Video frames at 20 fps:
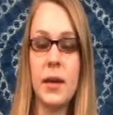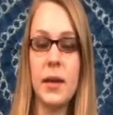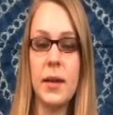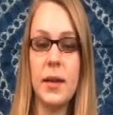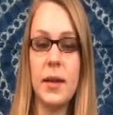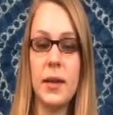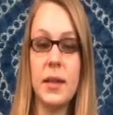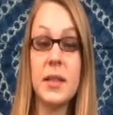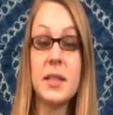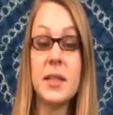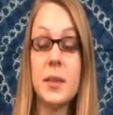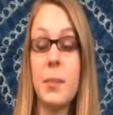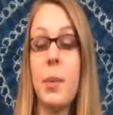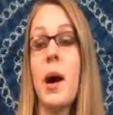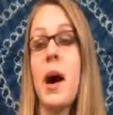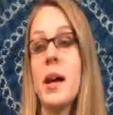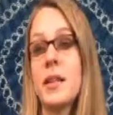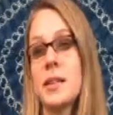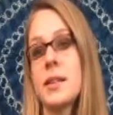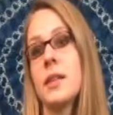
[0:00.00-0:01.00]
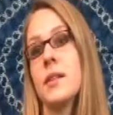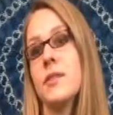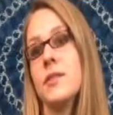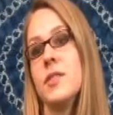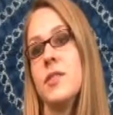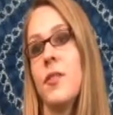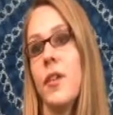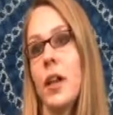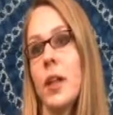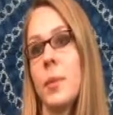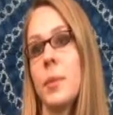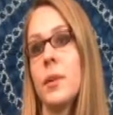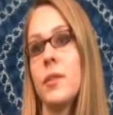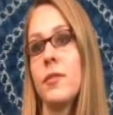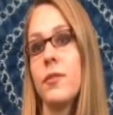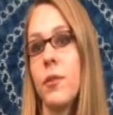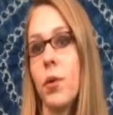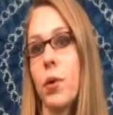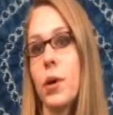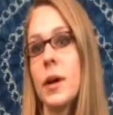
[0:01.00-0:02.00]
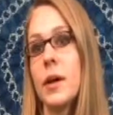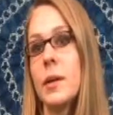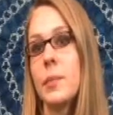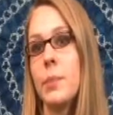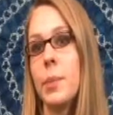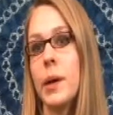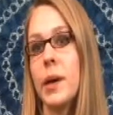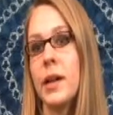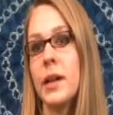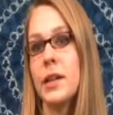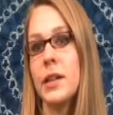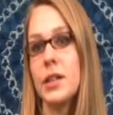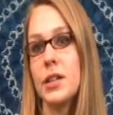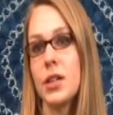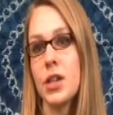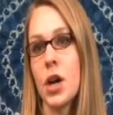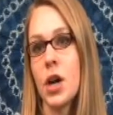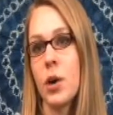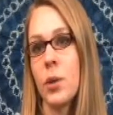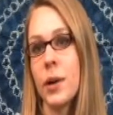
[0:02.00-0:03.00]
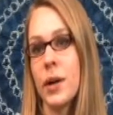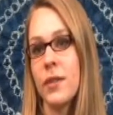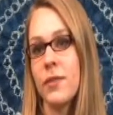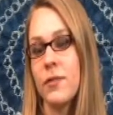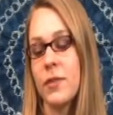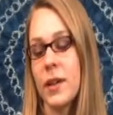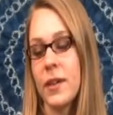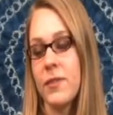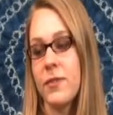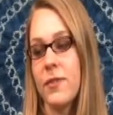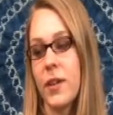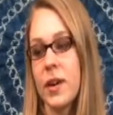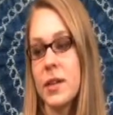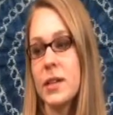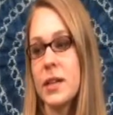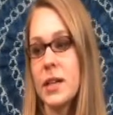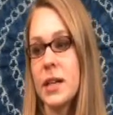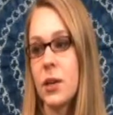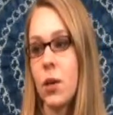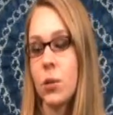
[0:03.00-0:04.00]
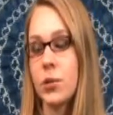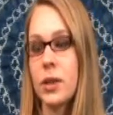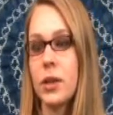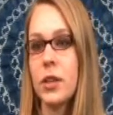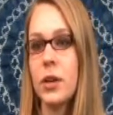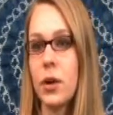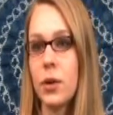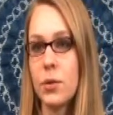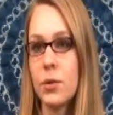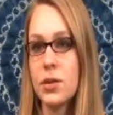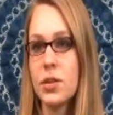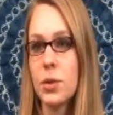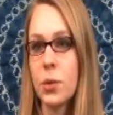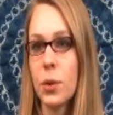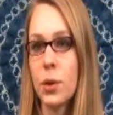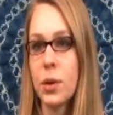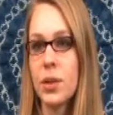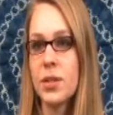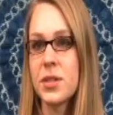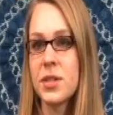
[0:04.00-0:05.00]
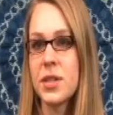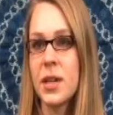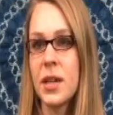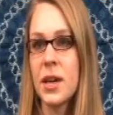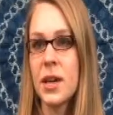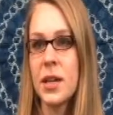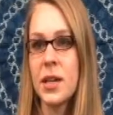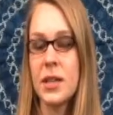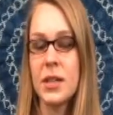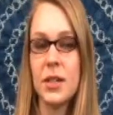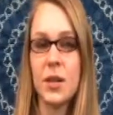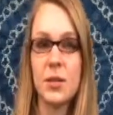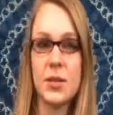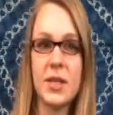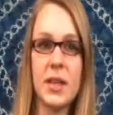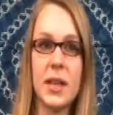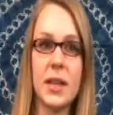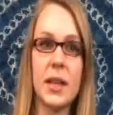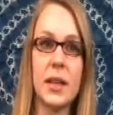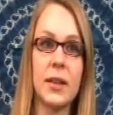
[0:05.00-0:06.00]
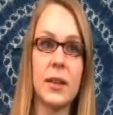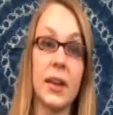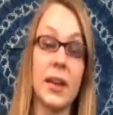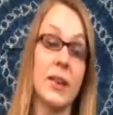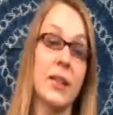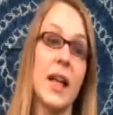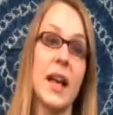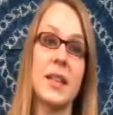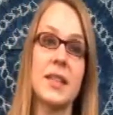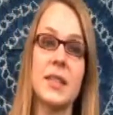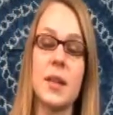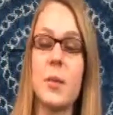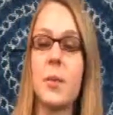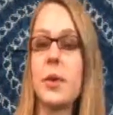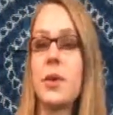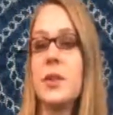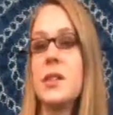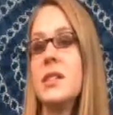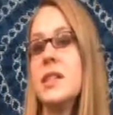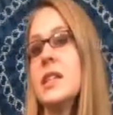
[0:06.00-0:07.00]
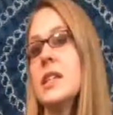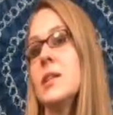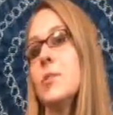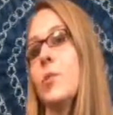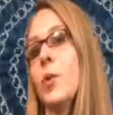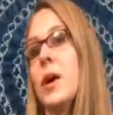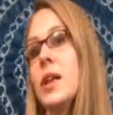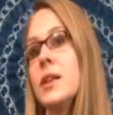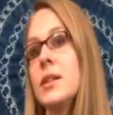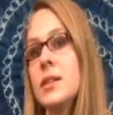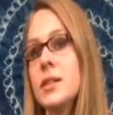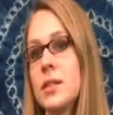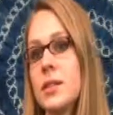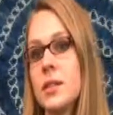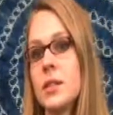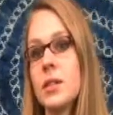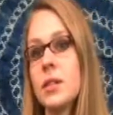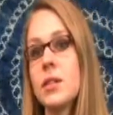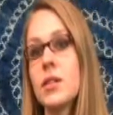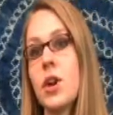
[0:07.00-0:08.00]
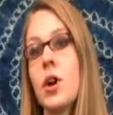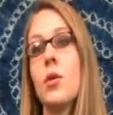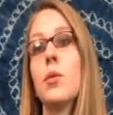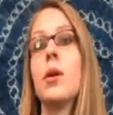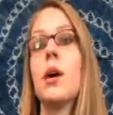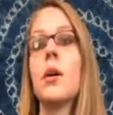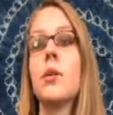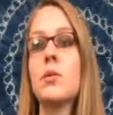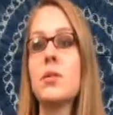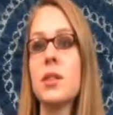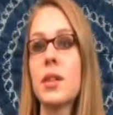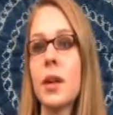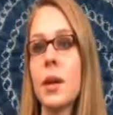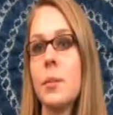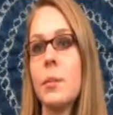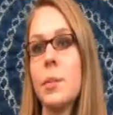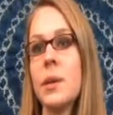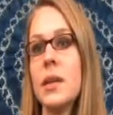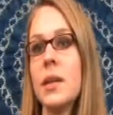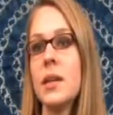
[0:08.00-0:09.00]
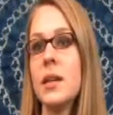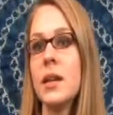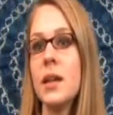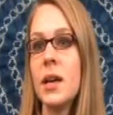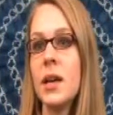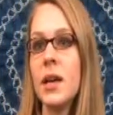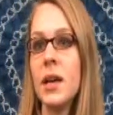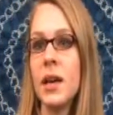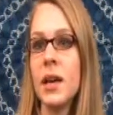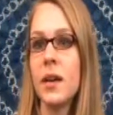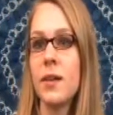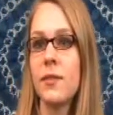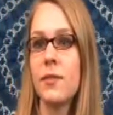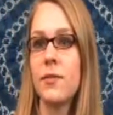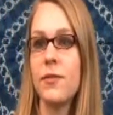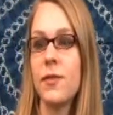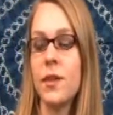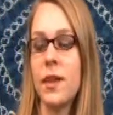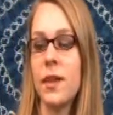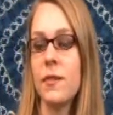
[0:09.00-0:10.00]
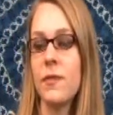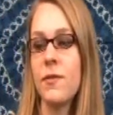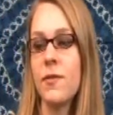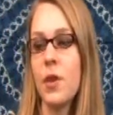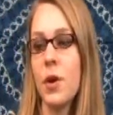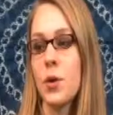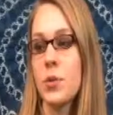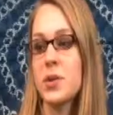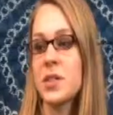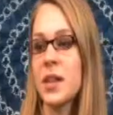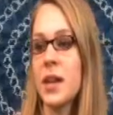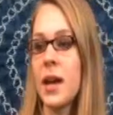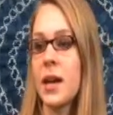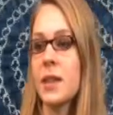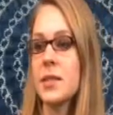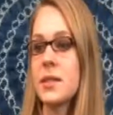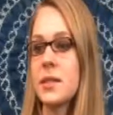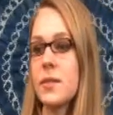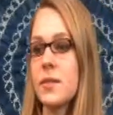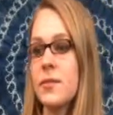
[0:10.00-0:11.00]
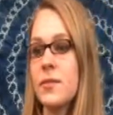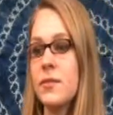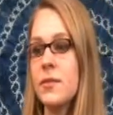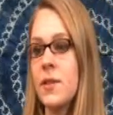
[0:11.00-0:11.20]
it is a positive development for it, but, if funding only goes towards, sending, last summer the team went to Togo to compete, if those kinds of